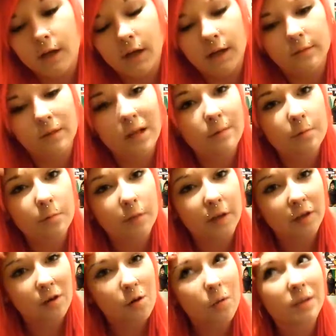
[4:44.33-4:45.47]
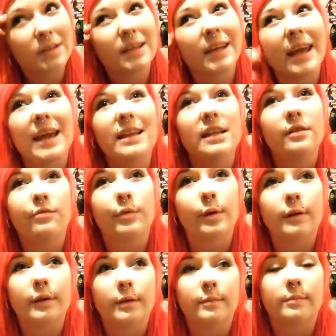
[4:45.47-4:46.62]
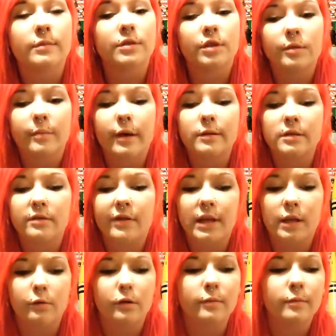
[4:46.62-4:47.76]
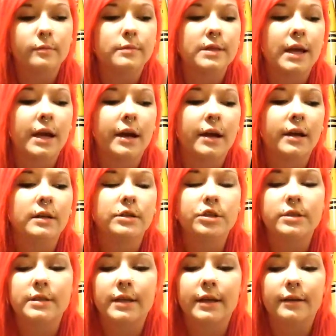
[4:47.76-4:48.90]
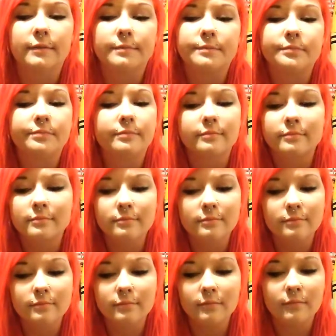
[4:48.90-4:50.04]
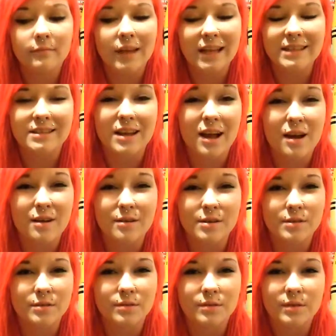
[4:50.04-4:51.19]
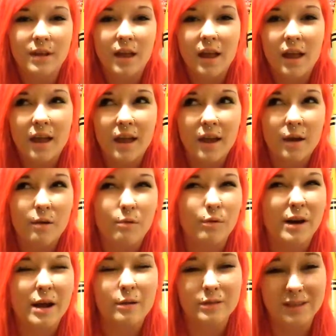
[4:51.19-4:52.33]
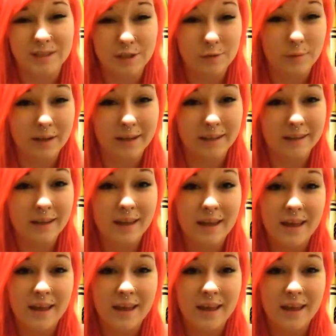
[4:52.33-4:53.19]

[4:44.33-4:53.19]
A lot of people are like, oh, it's like Hayley Williams, or it reminds me of Hayley Williams' hair, and it's just like, that's not what I was doing.